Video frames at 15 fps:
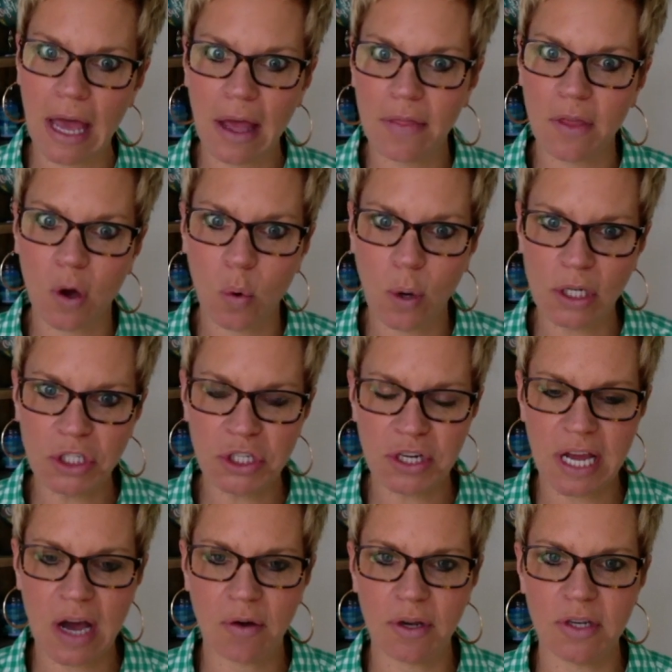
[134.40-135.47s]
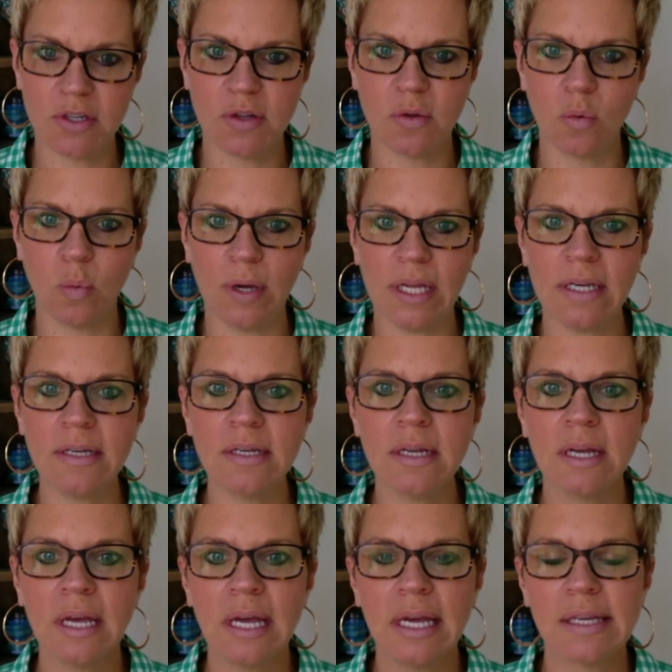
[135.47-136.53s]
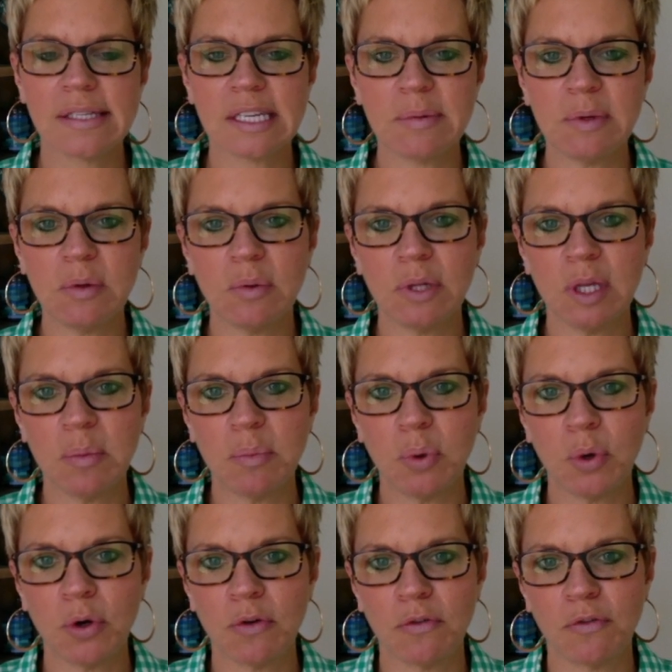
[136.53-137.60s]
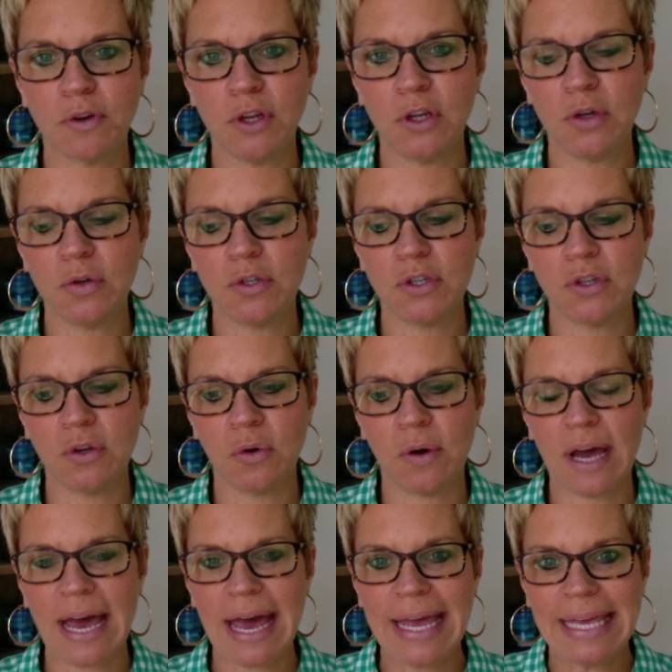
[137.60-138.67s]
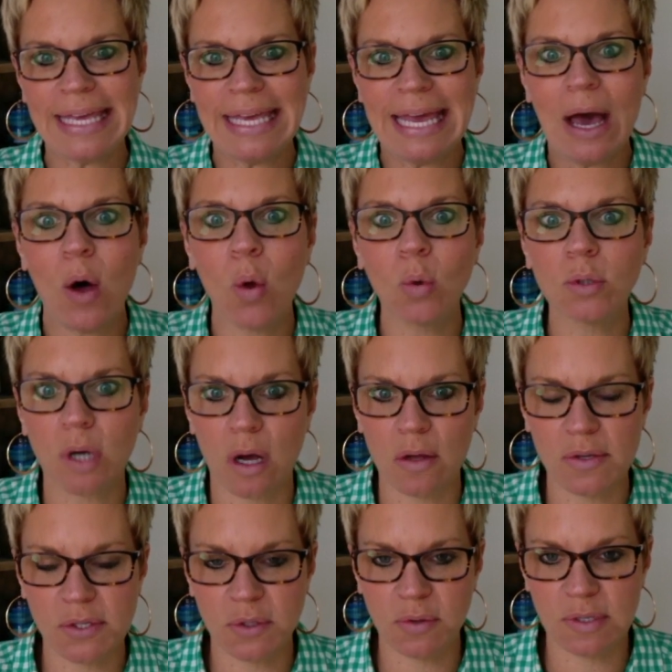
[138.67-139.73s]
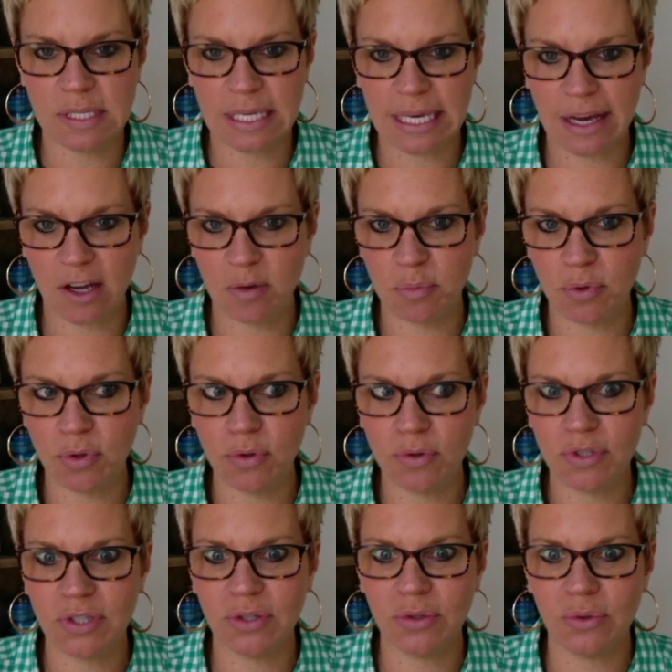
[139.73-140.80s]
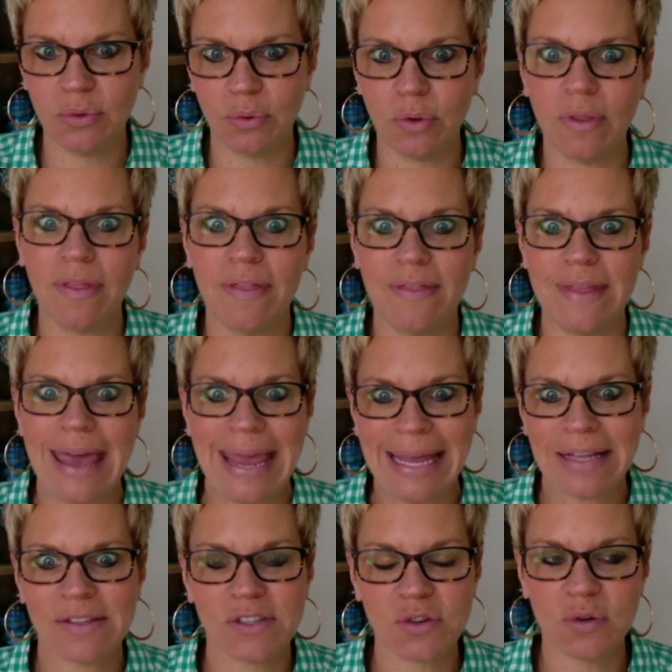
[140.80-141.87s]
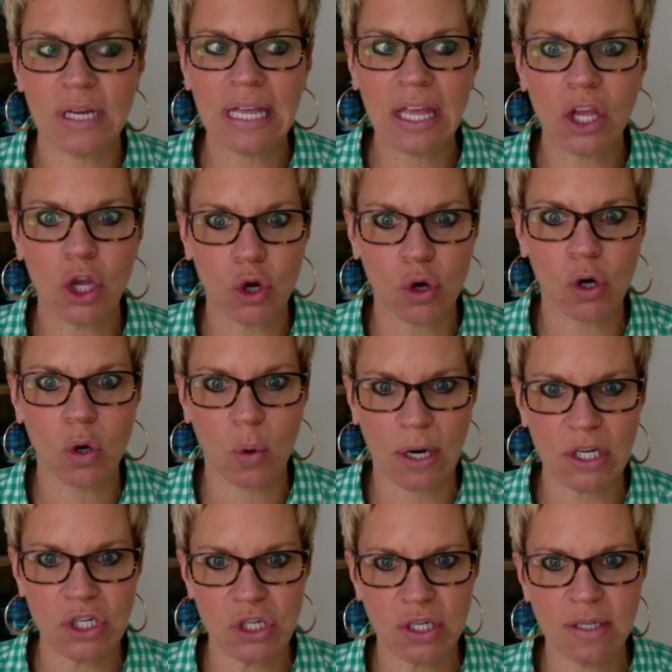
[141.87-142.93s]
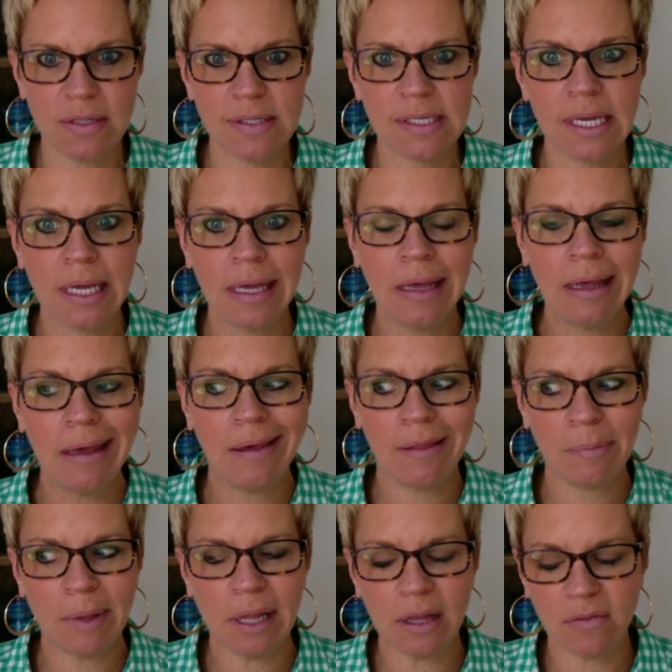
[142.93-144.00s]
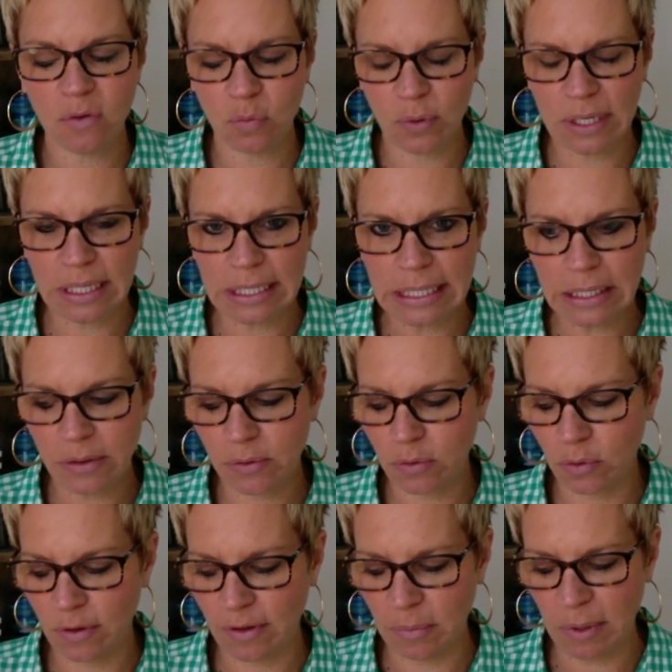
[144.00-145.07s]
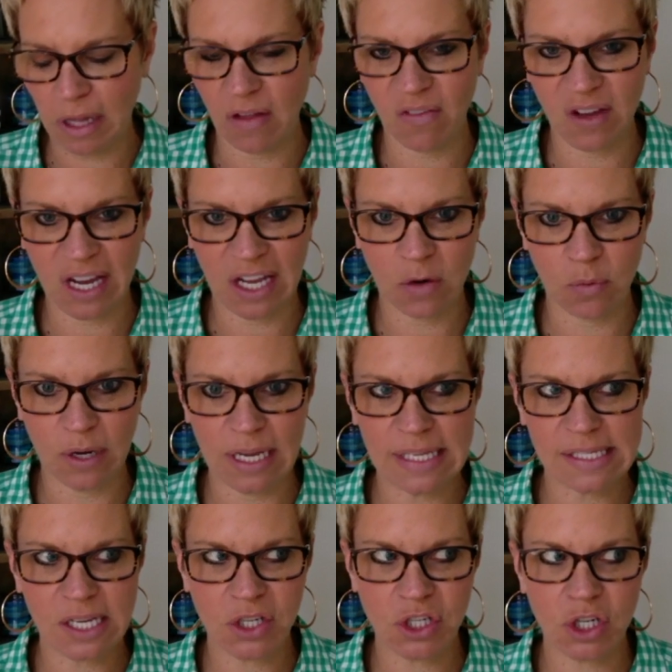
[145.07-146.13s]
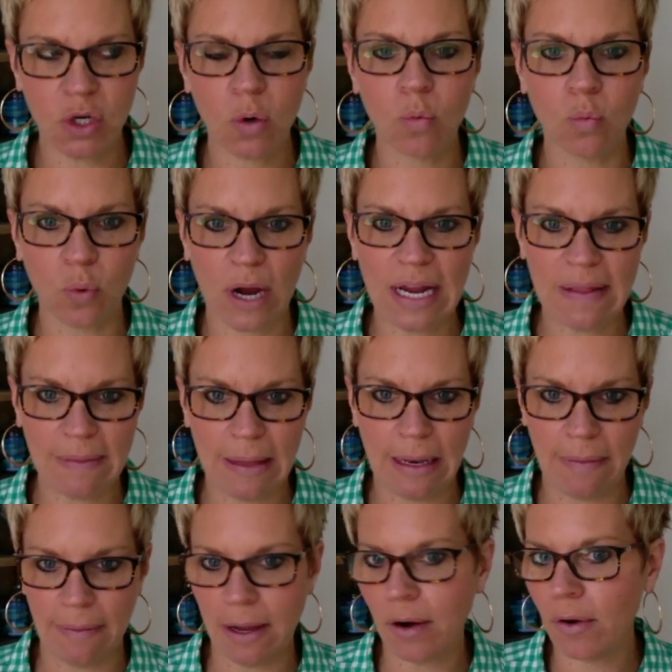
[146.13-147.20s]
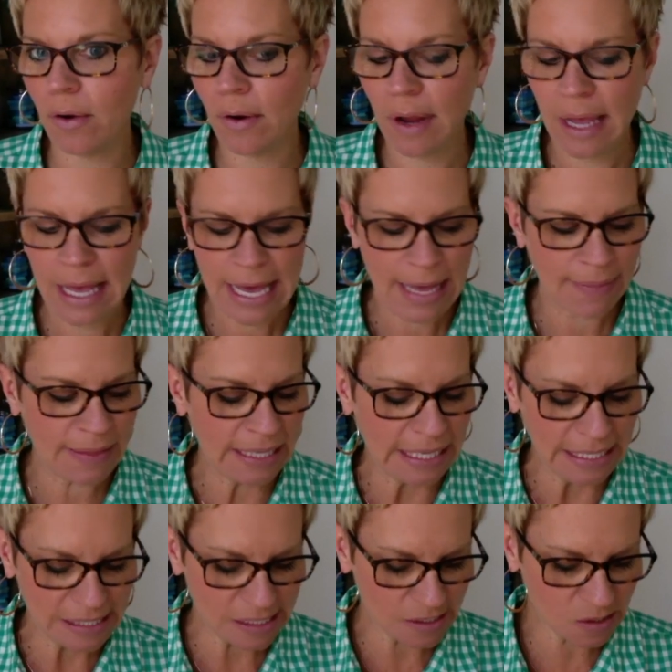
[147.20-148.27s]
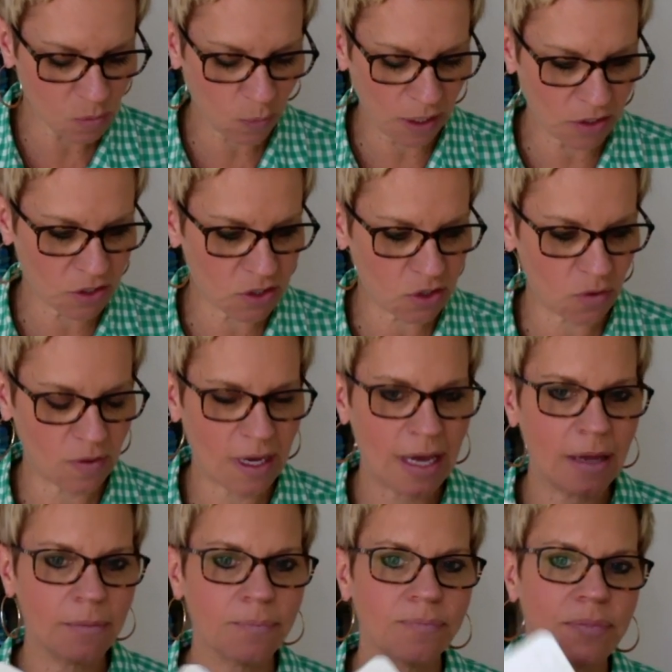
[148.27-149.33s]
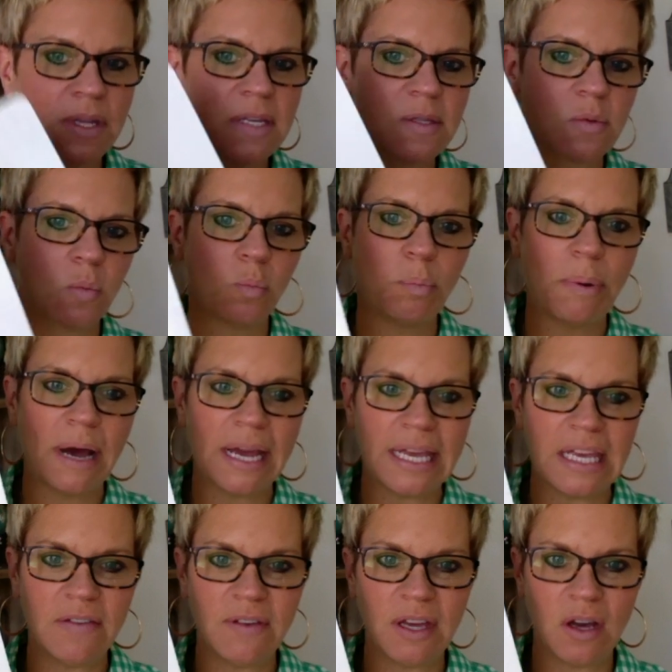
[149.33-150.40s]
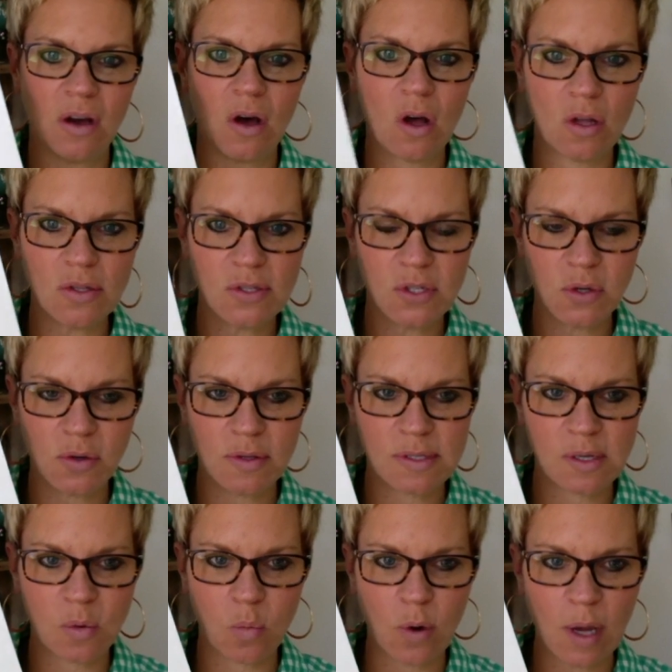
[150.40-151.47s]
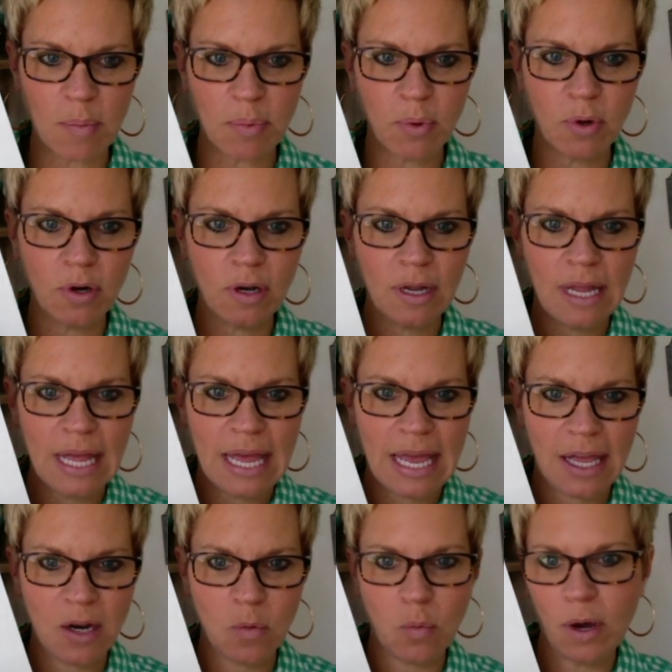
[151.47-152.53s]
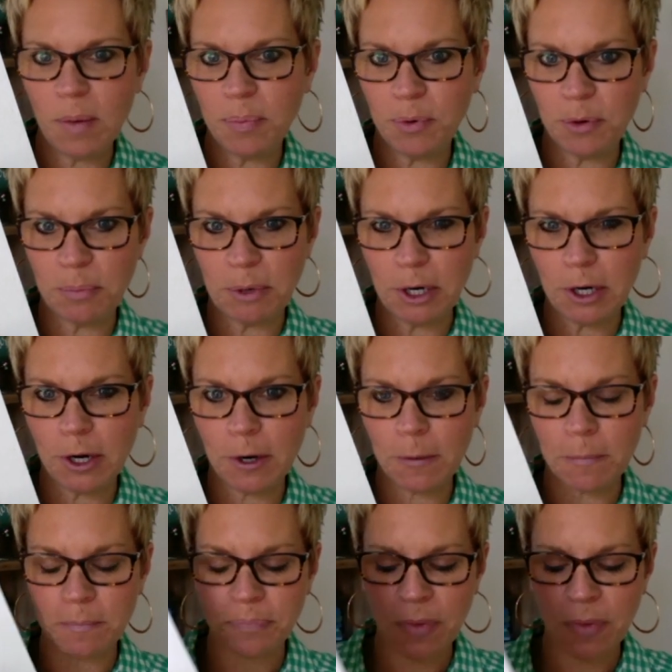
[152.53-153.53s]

the question out into the wind. It's going to be really important for you to hold all students accountable to answering your questions in the middle of a read aloud or in the middle of a guided reading session right then and there. And the easiest way to do that is by giving all students a whiteboard and a whiteboard marker.